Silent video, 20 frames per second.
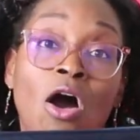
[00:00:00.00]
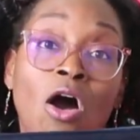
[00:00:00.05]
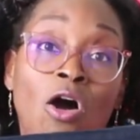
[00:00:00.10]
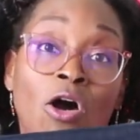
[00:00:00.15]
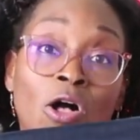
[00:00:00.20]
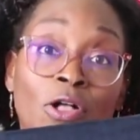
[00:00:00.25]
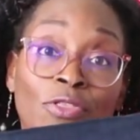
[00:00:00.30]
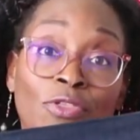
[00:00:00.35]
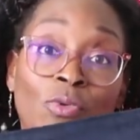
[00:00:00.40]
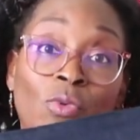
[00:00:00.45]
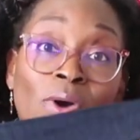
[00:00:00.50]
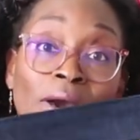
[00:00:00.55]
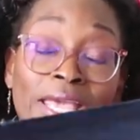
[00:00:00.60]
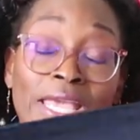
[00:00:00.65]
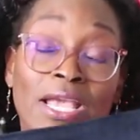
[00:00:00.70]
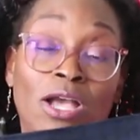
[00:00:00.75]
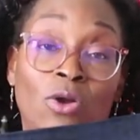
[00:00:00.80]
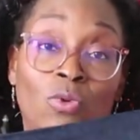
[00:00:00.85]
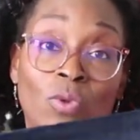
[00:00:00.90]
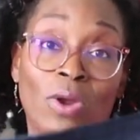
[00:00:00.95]
all the
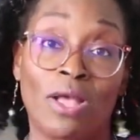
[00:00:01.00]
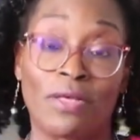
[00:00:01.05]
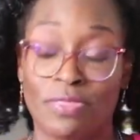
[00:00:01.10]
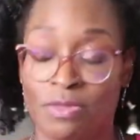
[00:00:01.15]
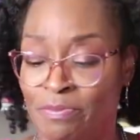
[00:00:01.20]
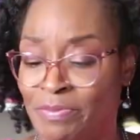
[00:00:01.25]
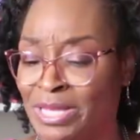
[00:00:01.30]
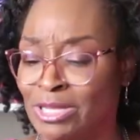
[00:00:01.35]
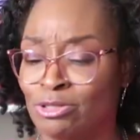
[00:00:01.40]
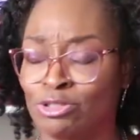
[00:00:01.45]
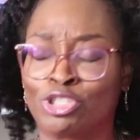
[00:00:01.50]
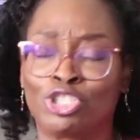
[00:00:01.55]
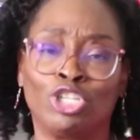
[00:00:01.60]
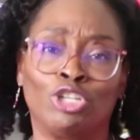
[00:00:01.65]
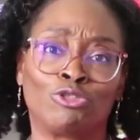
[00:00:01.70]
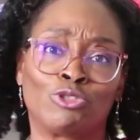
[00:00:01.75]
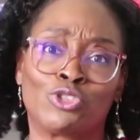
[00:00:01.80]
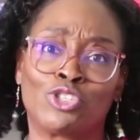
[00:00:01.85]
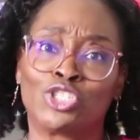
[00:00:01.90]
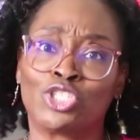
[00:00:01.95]
way around the belt.
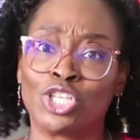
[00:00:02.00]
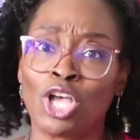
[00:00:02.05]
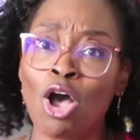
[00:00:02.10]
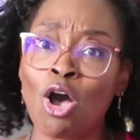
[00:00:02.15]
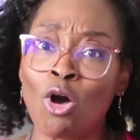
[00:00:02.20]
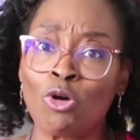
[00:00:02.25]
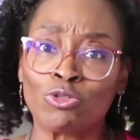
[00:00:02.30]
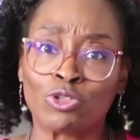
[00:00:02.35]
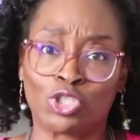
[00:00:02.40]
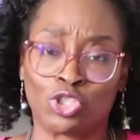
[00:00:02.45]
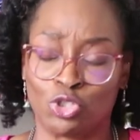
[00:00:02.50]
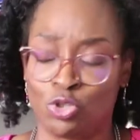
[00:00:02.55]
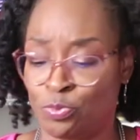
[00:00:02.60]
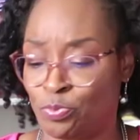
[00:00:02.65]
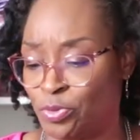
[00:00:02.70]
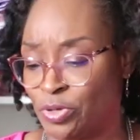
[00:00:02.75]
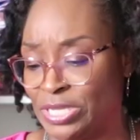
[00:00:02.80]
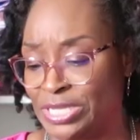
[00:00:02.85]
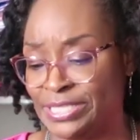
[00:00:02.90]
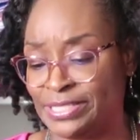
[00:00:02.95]
So
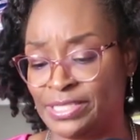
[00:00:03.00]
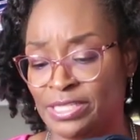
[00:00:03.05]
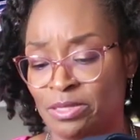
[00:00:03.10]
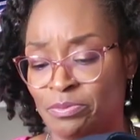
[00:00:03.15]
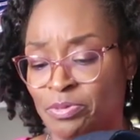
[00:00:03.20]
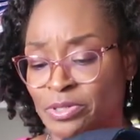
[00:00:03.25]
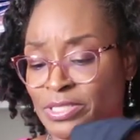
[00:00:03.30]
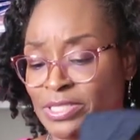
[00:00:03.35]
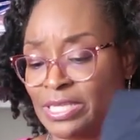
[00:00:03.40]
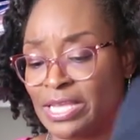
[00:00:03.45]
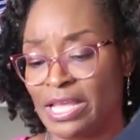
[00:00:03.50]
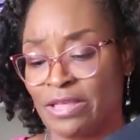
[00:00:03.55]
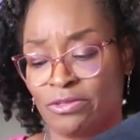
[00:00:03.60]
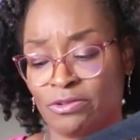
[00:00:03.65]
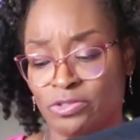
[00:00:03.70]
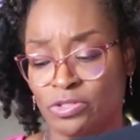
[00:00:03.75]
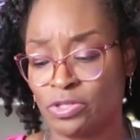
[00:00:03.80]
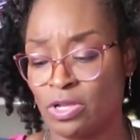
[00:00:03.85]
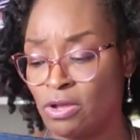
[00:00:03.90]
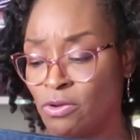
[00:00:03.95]
super easy to put
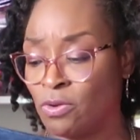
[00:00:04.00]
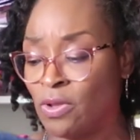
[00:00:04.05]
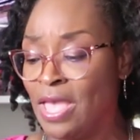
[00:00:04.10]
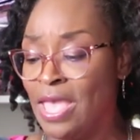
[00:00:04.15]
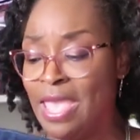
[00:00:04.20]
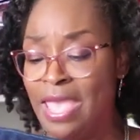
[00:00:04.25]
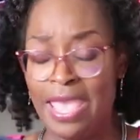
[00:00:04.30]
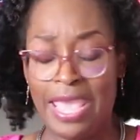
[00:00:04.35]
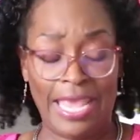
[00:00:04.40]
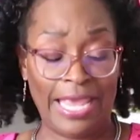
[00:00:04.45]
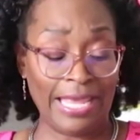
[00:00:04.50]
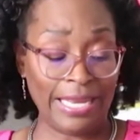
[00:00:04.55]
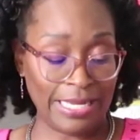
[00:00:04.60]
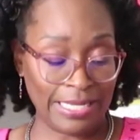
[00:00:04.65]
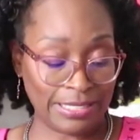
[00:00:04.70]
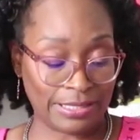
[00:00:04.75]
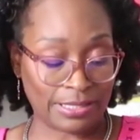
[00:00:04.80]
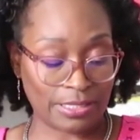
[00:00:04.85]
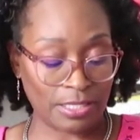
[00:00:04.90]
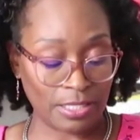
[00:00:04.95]
together. So, and
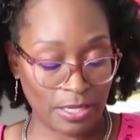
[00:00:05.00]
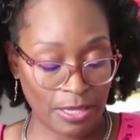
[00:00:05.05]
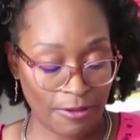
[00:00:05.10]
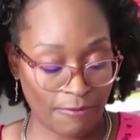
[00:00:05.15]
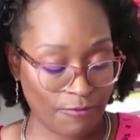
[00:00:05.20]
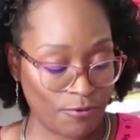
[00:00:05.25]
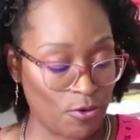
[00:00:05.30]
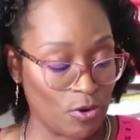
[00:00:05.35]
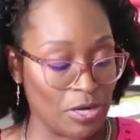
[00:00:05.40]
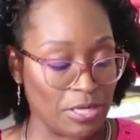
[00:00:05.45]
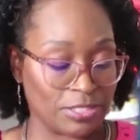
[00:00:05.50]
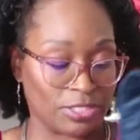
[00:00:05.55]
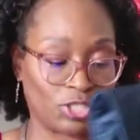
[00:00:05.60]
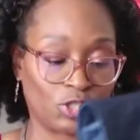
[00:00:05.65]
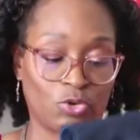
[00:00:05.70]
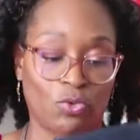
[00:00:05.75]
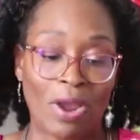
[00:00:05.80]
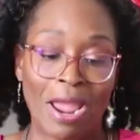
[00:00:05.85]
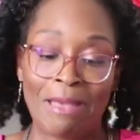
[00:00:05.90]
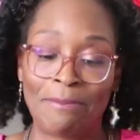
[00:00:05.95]
it's good for a
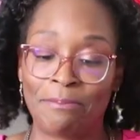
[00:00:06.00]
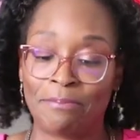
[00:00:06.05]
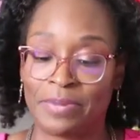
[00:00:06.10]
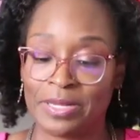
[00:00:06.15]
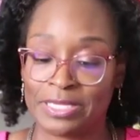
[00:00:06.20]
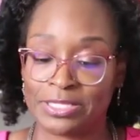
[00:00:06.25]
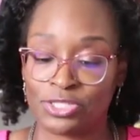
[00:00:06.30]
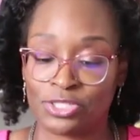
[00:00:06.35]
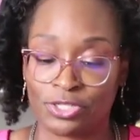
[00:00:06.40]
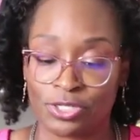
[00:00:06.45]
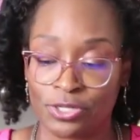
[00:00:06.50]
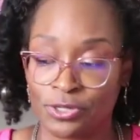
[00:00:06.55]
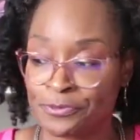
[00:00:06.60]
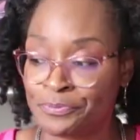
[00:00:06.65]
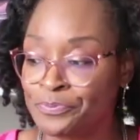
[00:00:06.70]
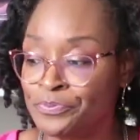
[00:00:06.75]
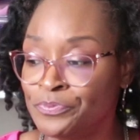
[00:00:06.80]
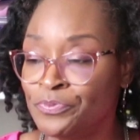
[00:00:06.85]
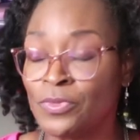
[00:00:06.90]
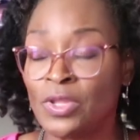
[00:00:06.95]
scrap
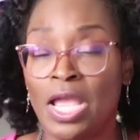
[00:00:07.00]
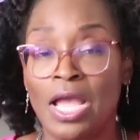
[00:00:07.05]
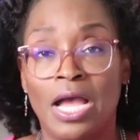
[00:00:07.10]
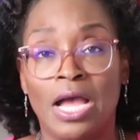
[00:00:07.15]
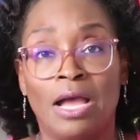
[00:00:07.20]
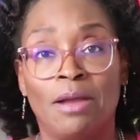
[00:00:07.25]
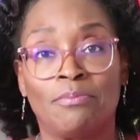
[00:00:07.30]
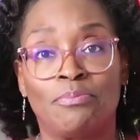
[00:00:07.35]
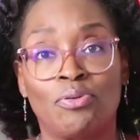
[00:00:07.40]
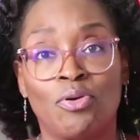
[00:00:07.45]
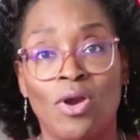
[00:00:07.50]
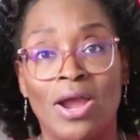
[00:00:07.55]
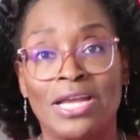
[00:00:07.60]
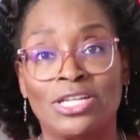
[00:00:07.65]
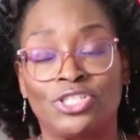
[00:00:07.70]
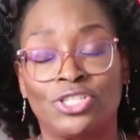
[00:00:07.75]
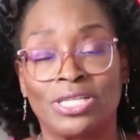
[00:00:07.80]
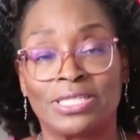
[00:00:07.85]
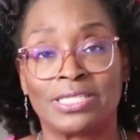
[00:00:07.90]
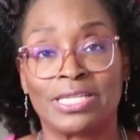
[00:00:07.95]
buster
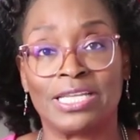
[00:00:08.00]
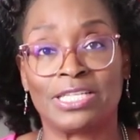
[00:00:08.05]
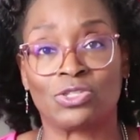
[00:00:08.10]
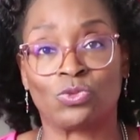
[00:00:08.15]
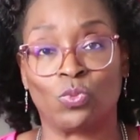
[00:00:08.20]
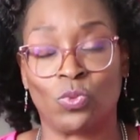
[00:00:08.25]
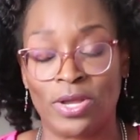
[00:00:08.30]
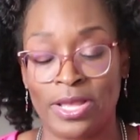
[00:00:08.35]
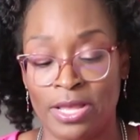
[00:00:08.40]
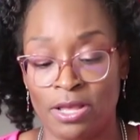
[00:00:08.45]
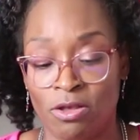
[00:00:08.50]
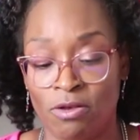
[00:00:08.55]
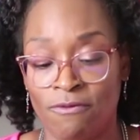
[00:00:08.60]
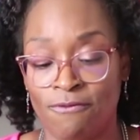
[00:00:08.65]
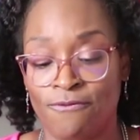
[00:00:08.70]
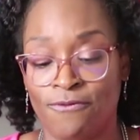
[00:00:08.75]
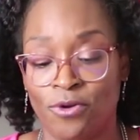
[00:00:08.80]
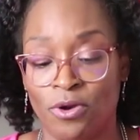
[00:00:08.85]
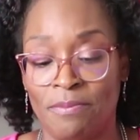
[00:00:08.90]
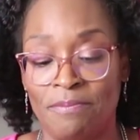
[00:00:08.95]
project as well.
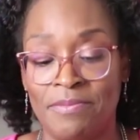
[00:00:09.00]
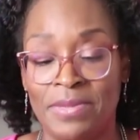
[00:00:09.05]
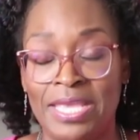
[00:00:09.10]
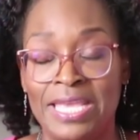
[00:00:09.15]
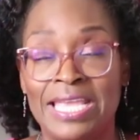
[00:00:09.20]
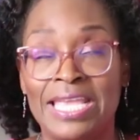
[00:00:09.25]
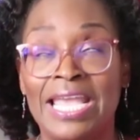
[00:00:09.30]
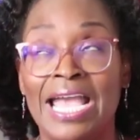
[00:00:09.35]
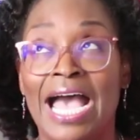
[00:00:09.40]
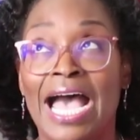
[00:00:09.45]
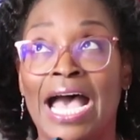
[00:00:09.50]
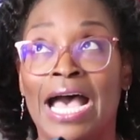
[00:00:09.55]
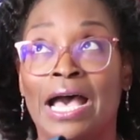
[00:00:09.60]
For me,